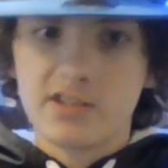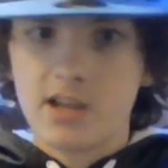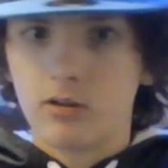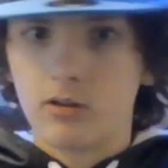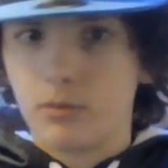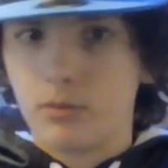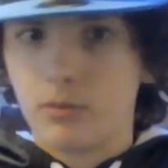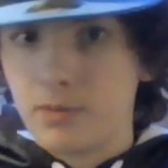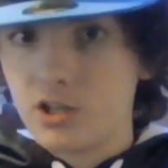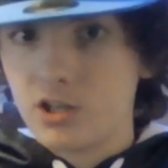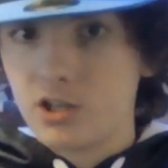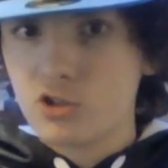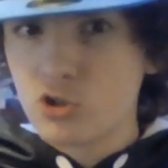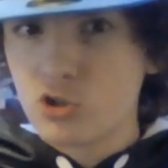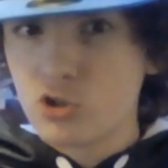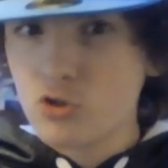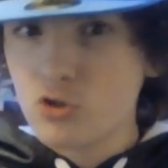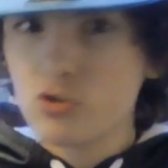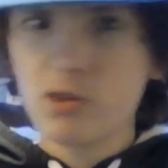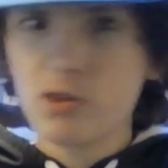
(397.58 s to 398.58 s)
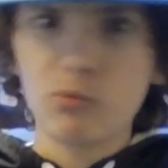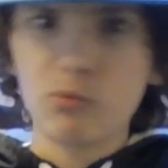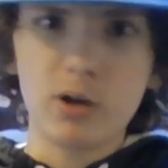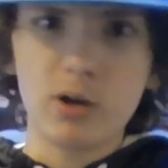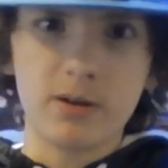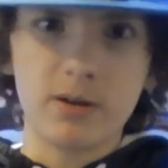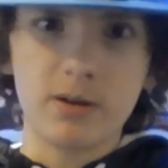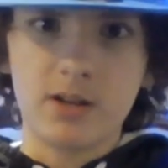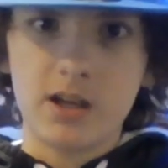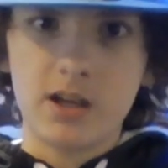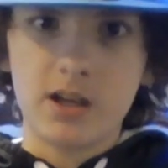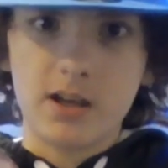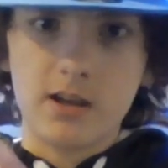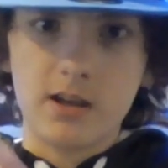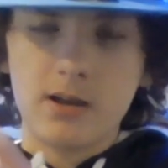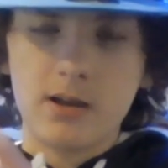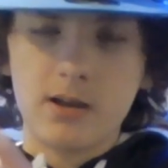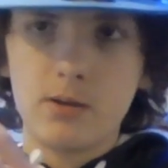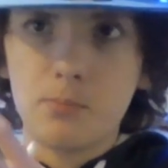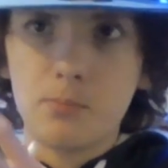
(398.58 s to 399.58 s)
Zeitler, because usually when
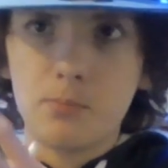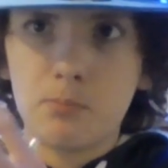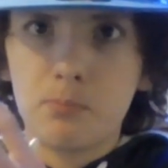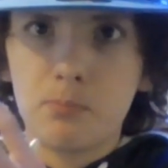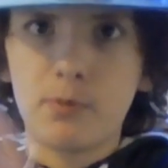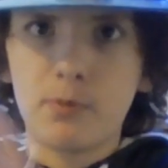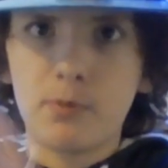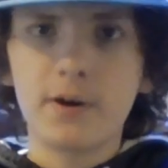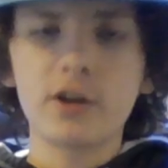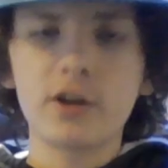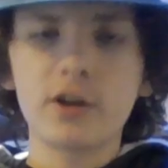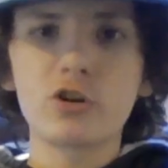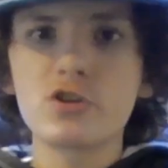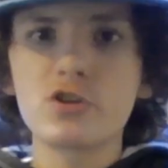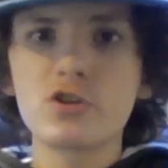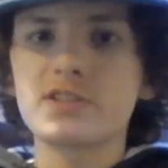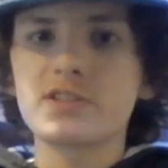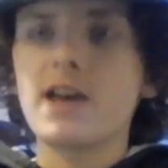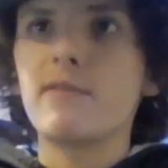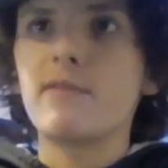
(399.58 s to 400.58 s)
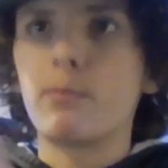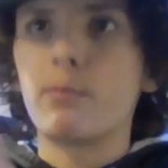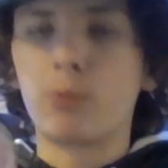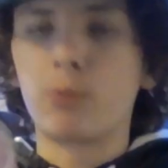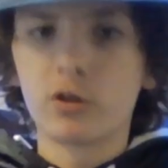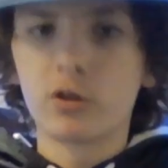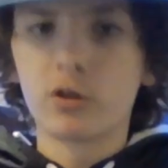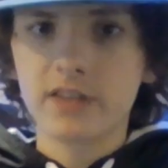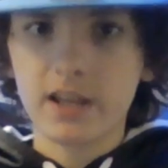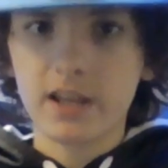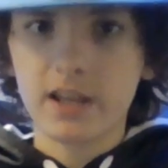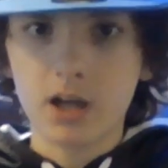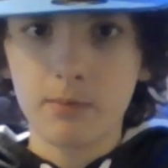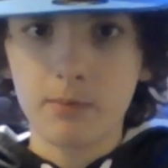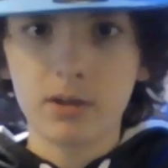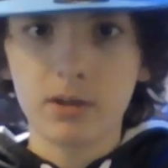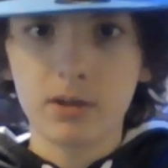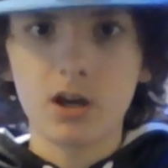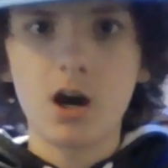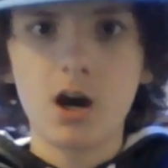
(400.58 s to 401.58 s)
players have a birthday
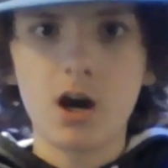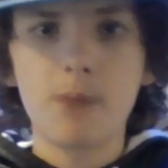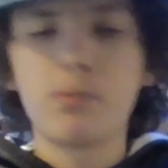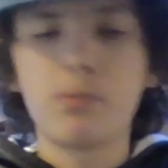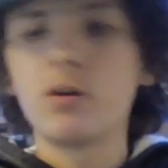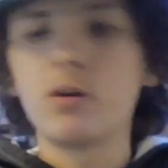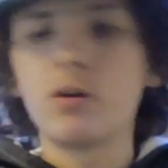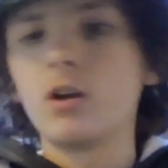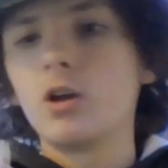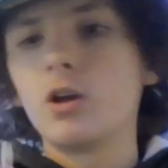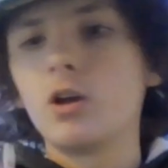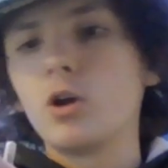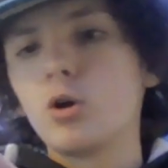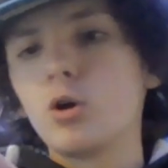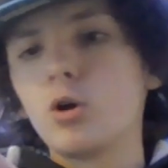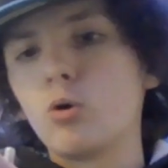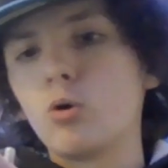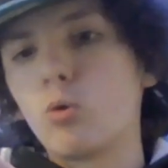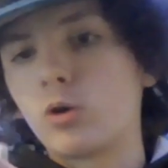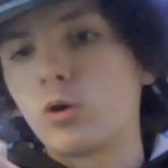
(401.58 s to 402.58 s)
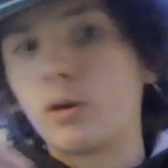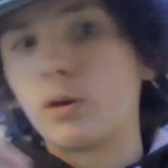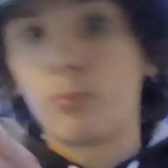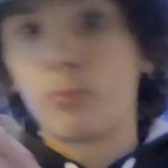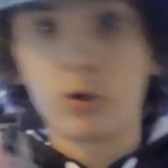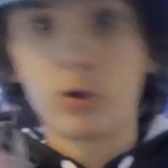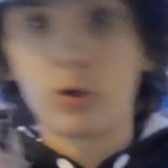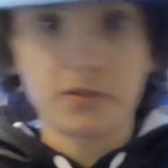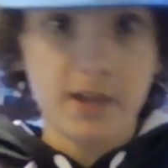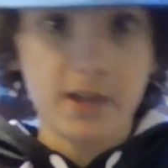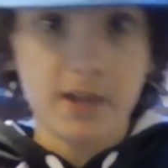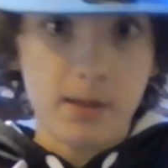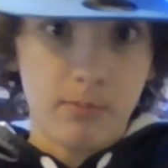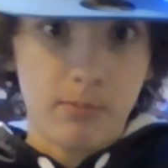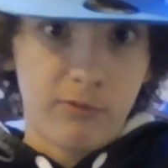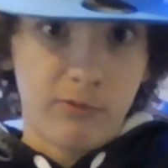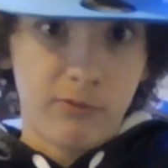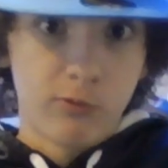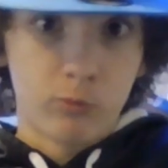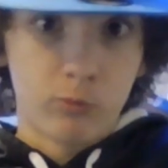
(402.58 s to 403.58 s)
coming up or a
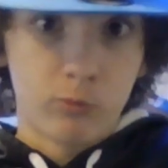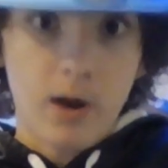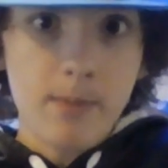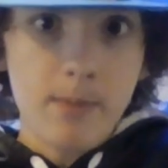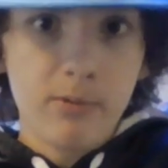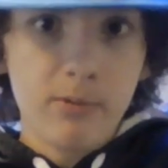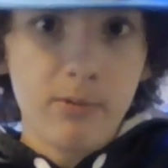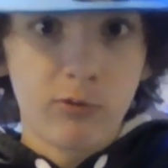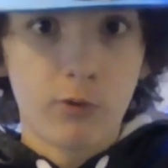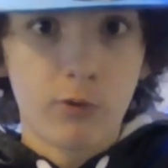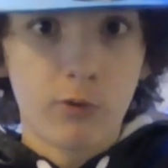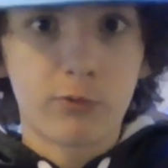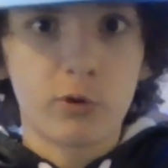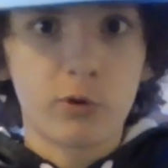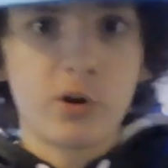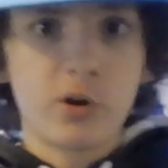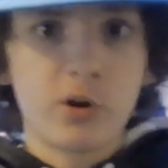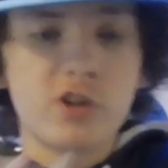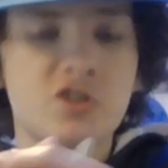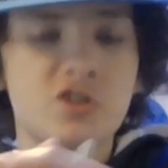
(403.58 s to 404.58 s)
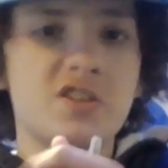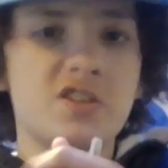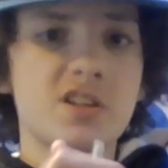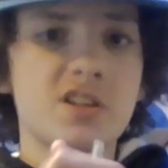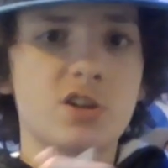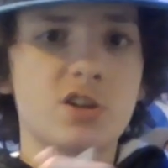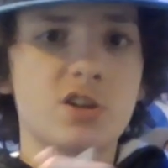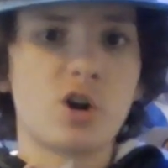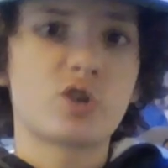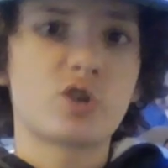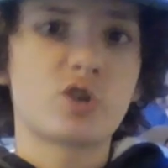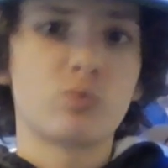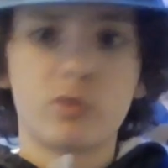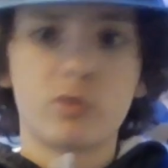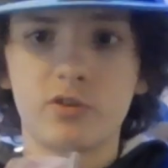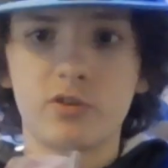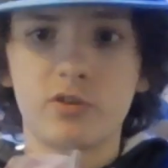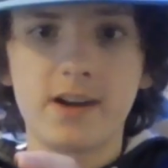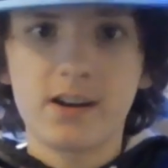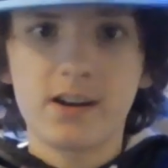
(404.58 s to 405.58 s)
birthday right before free agency starts
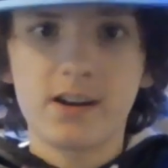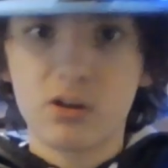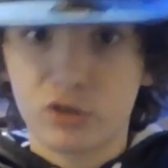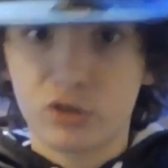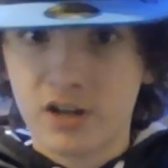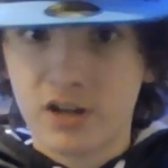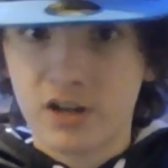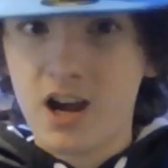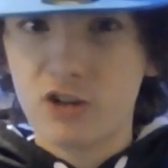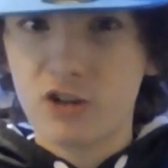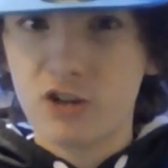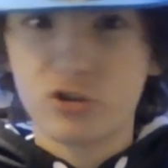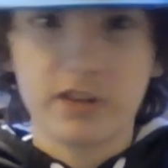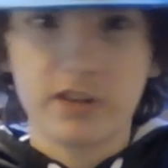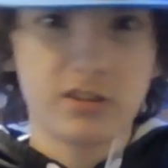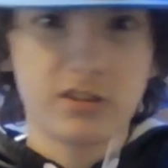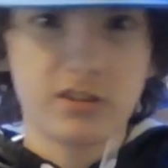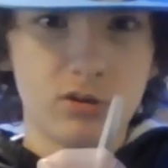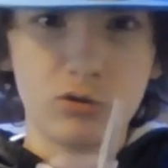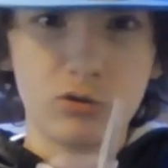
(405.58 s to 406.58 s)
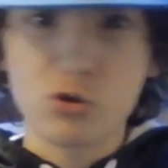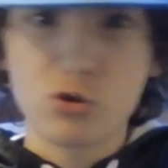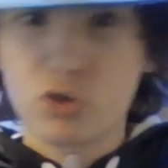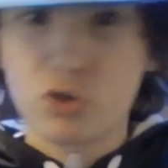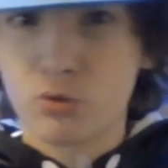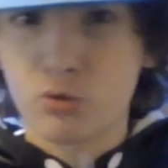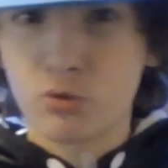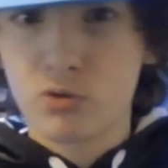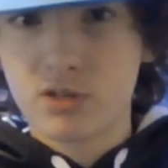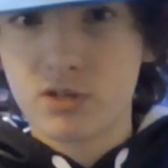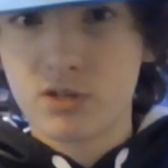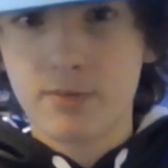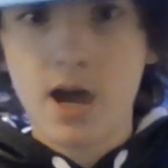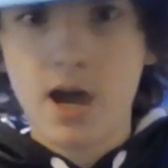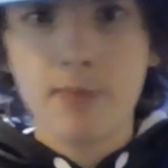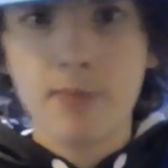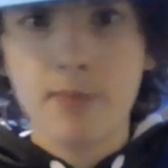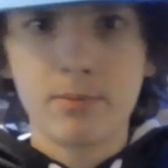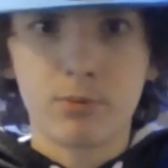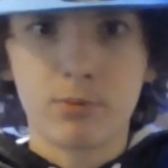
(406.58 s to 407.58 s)
when they're not under contract, they don't usually wish them
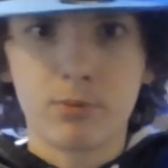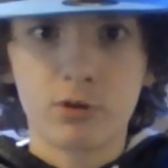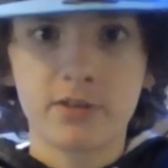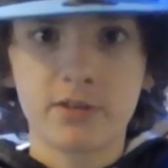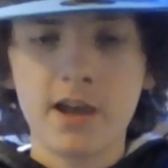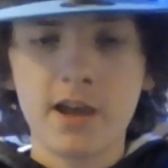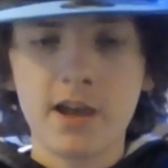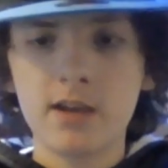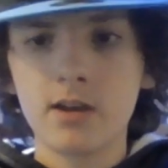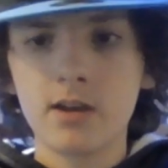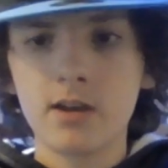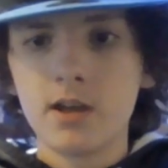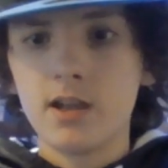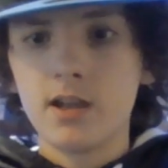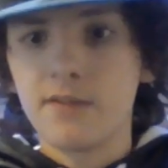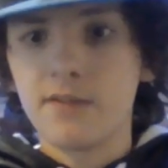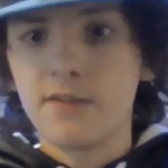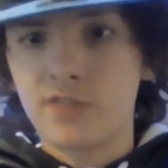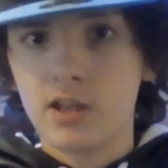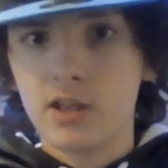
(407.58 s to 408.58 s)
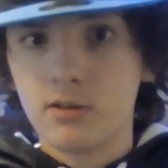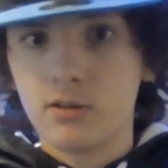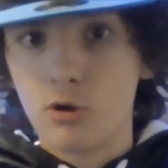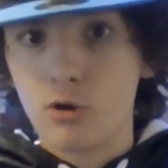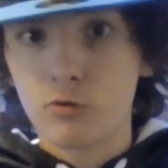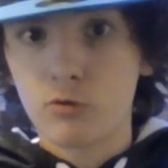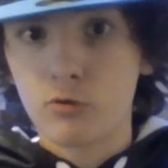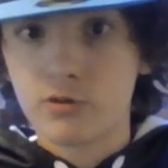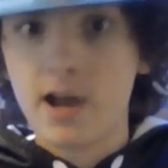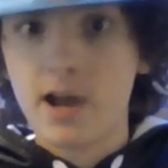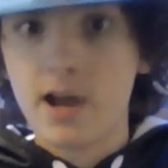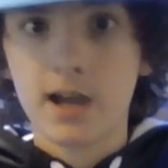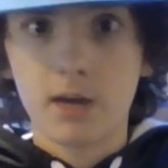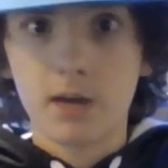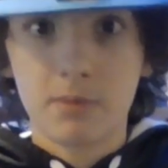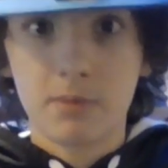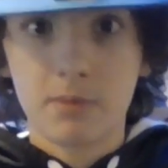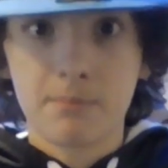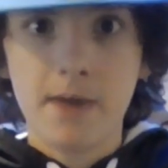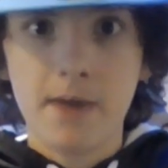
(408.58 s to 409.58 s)
a happy birthday if they know they're not
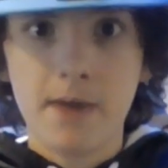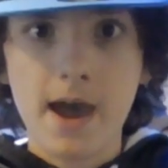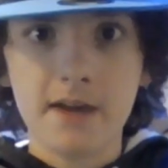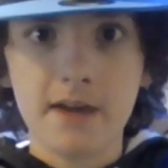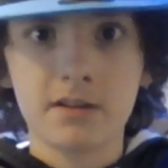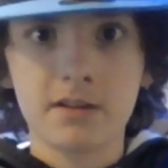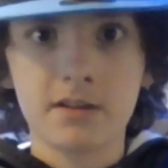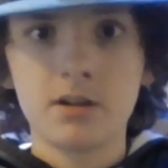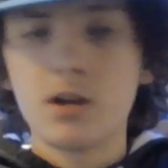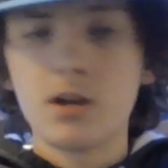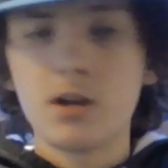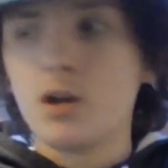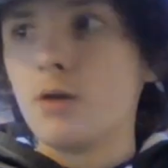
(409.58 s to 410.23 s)
coming back.